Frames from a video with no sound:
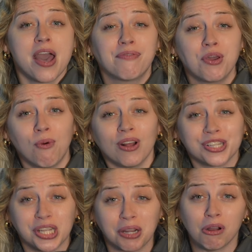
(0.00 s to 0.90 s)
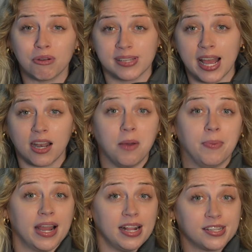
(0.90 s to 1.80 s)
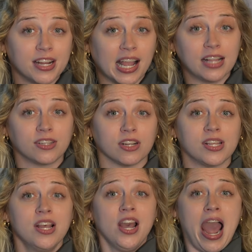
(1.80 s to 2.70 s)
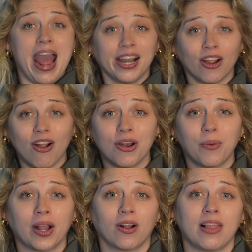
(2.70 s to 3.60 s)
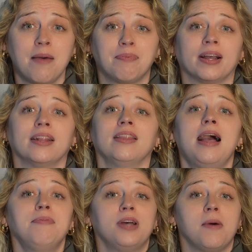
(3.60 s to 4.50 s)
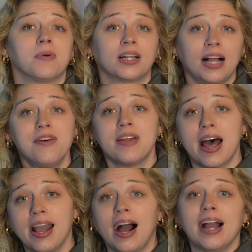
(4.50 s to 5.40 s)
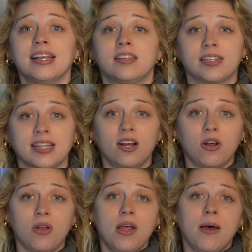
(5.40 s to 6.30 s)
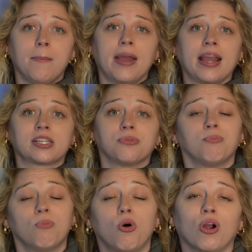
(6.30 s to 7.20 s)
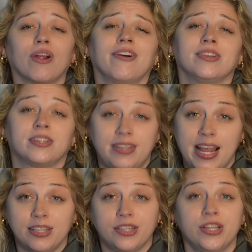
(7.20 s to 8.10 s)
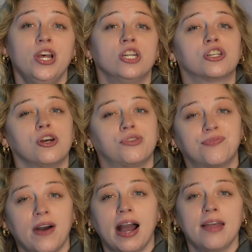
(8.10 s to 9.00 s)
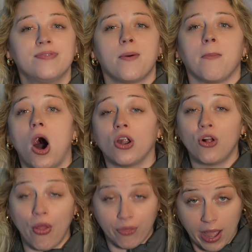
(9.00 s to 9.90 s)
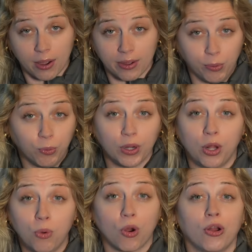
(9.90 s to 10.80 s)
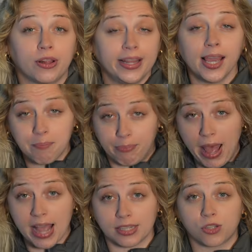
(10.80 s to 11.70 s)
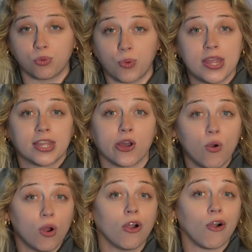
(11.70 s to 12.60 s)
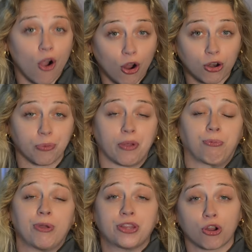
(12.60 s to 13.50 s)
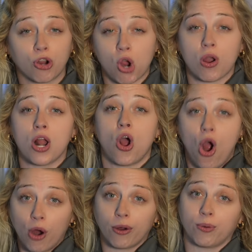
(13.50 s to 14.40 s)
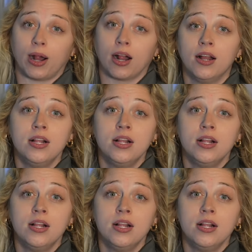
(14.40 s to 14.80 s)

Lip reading: If you want zero setup, instant answers, and you're on a weaker laptop, cloud AI still makes more sense. Just find the model that will work the best with your hardware, with your current hardware.